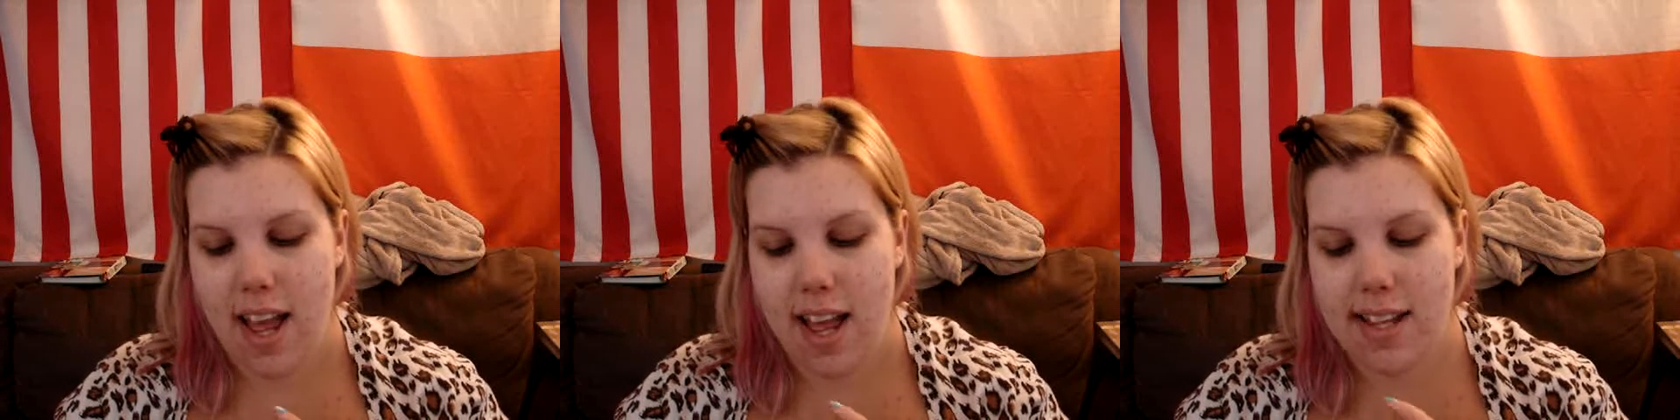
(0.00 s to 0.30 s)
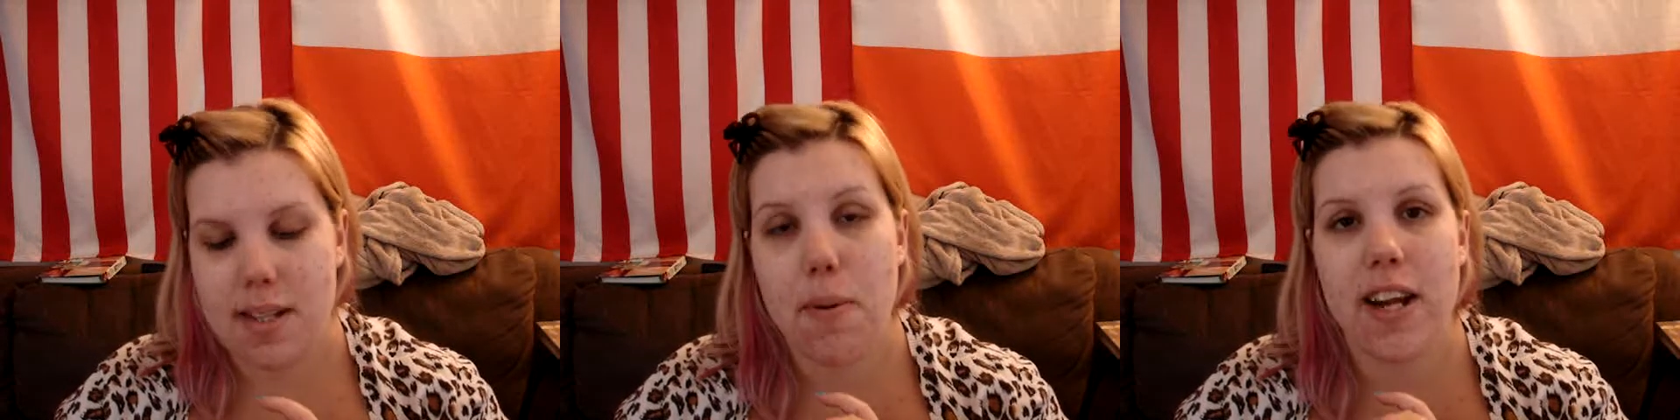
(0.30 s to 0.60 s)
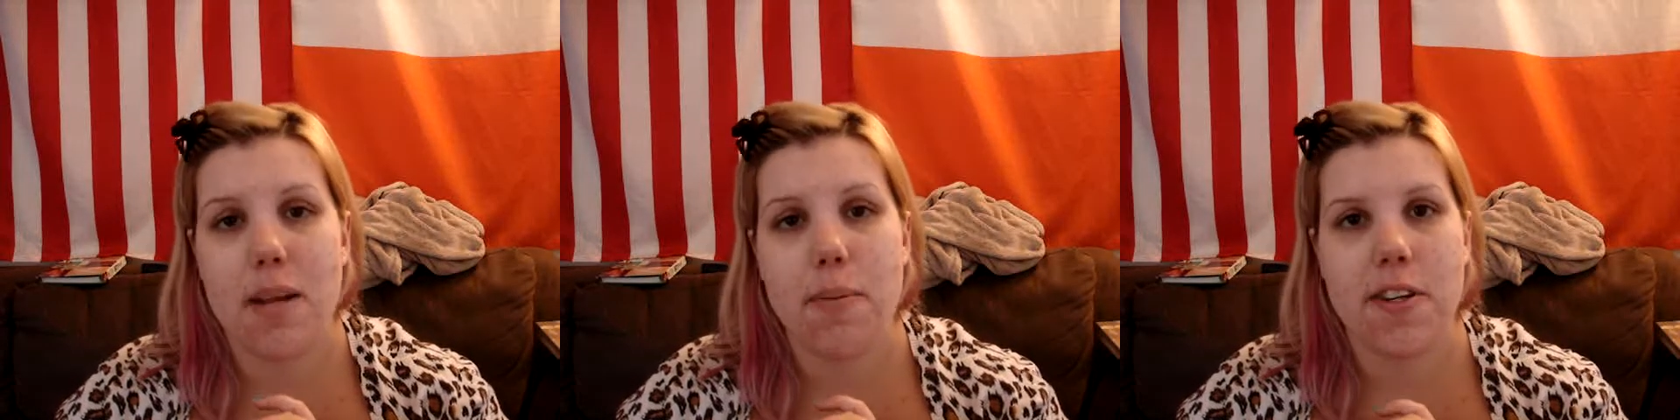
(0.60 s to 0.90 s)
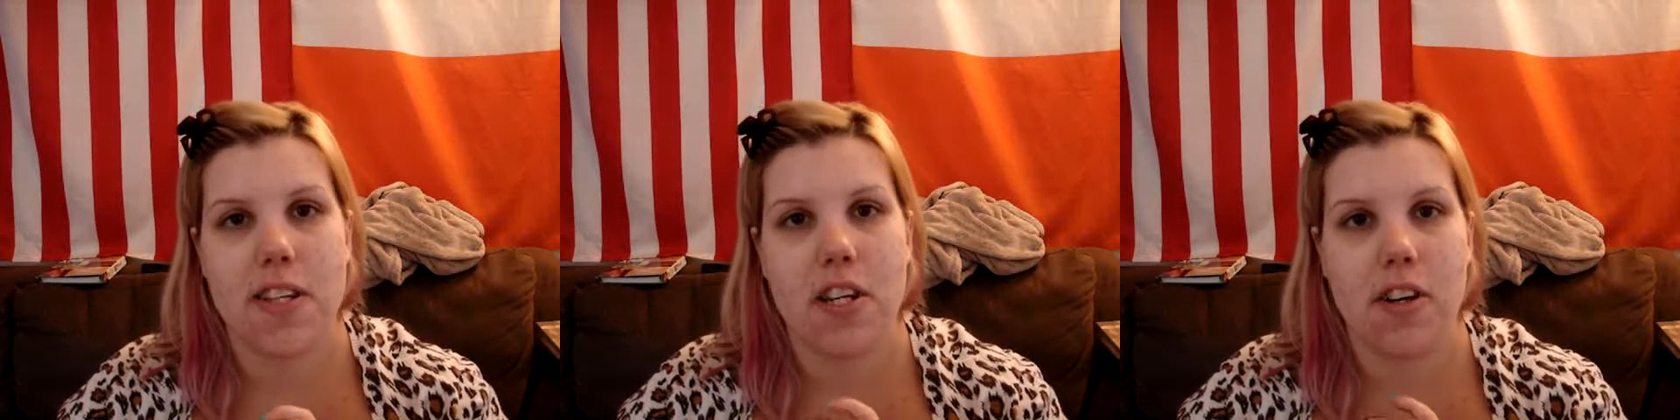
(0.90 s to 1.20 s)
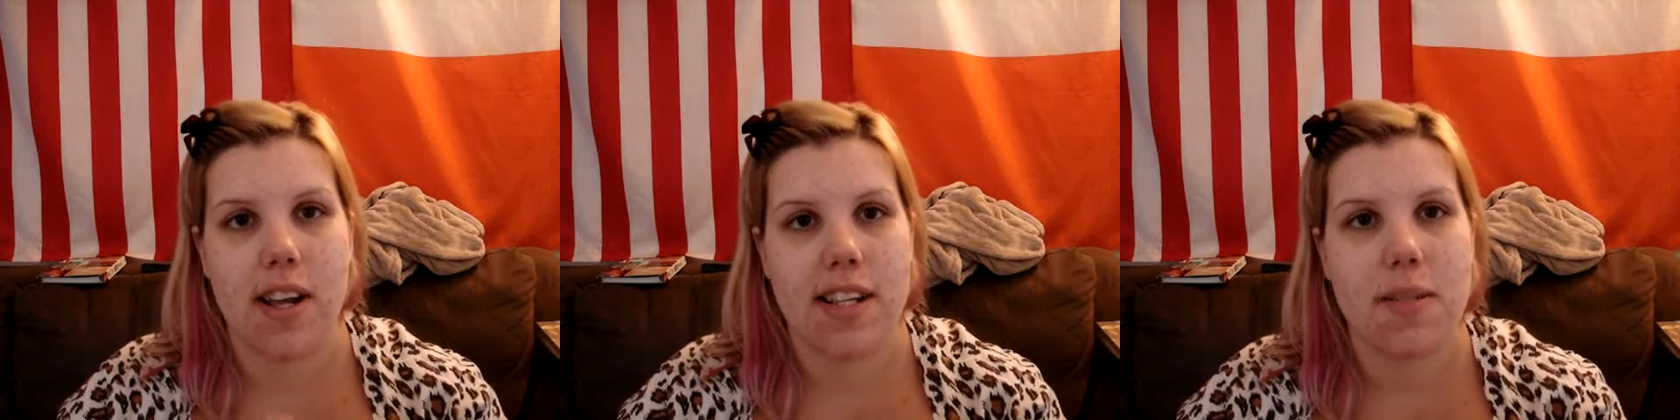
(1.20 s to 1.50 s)
as a pregnant person,
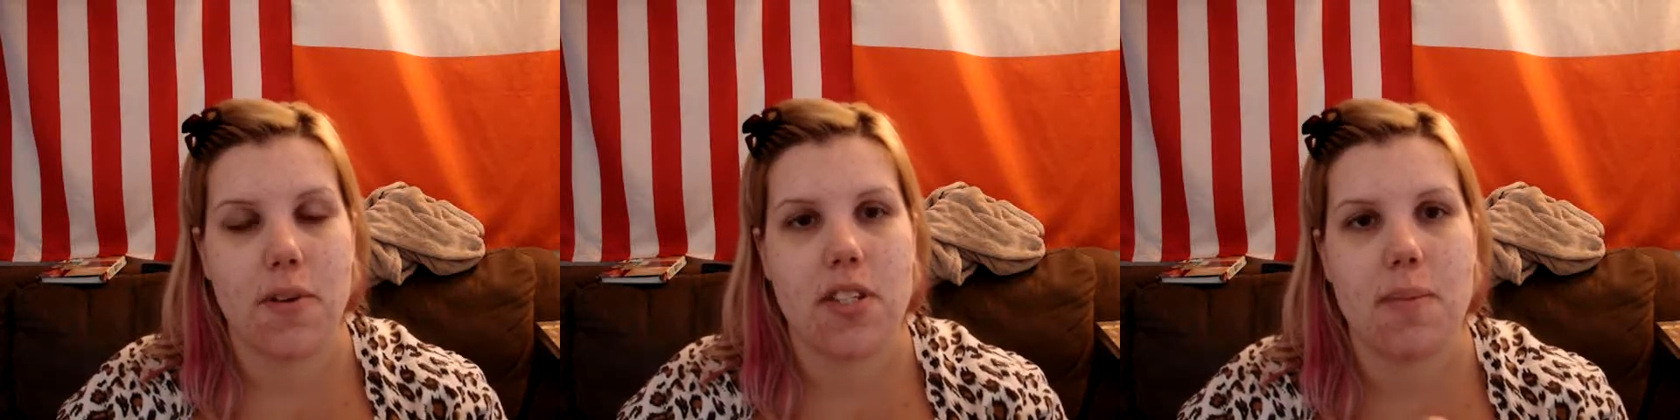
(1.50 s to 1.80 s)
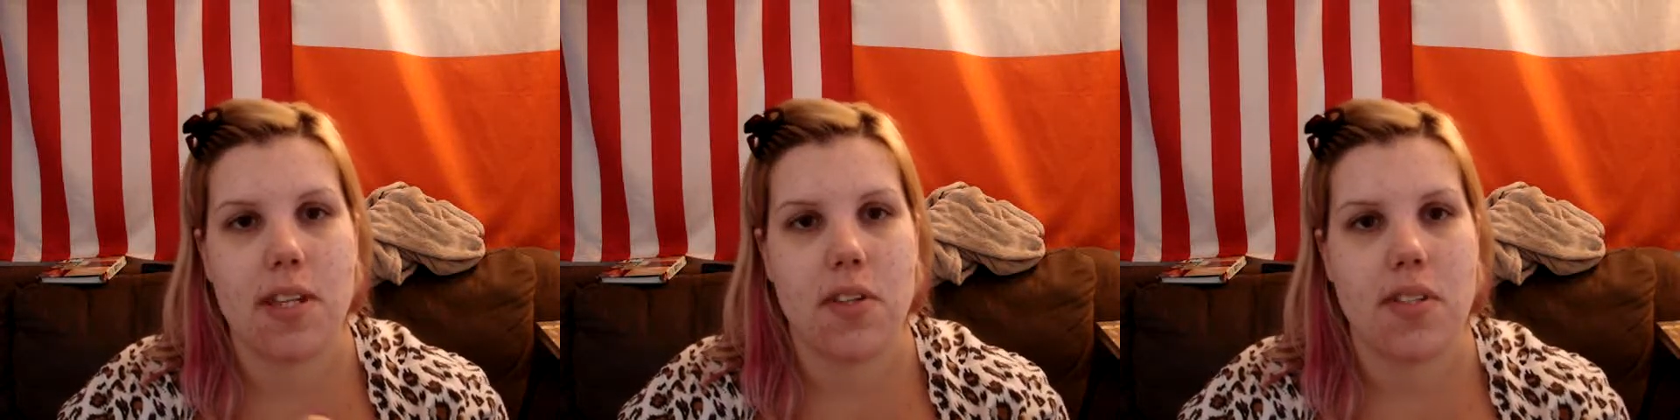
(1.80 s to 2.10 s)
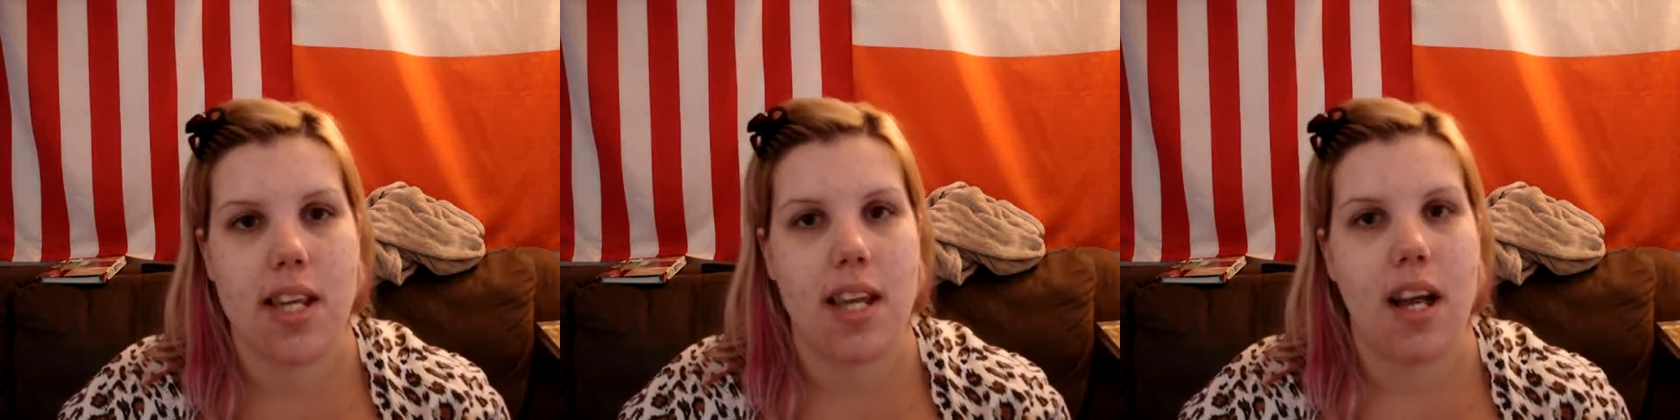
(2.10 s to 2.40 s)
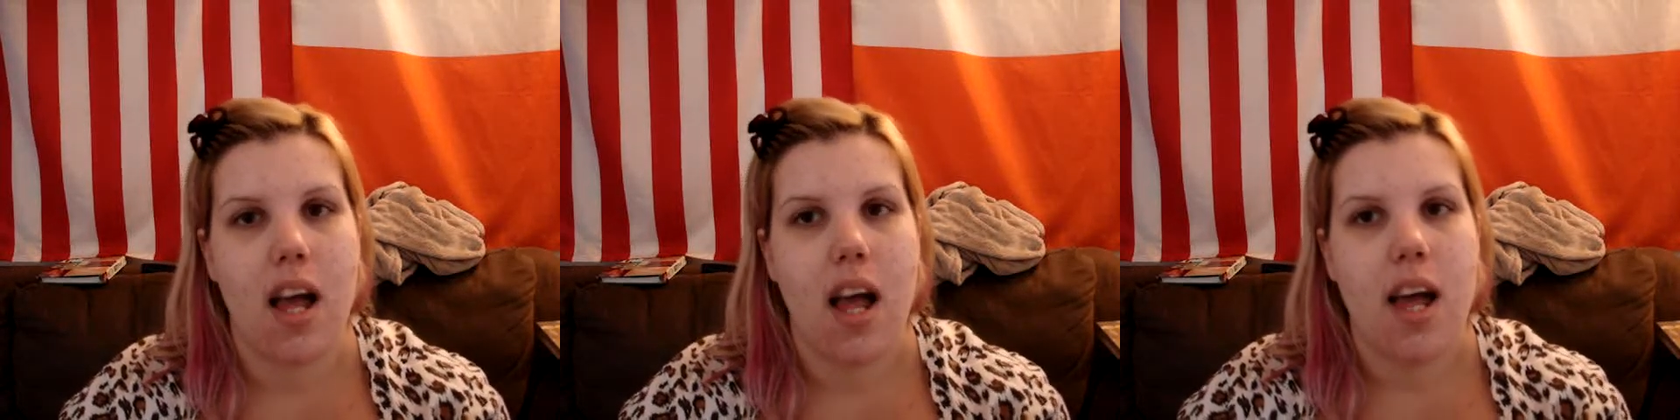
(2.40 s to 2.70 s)
you're not supposed to be using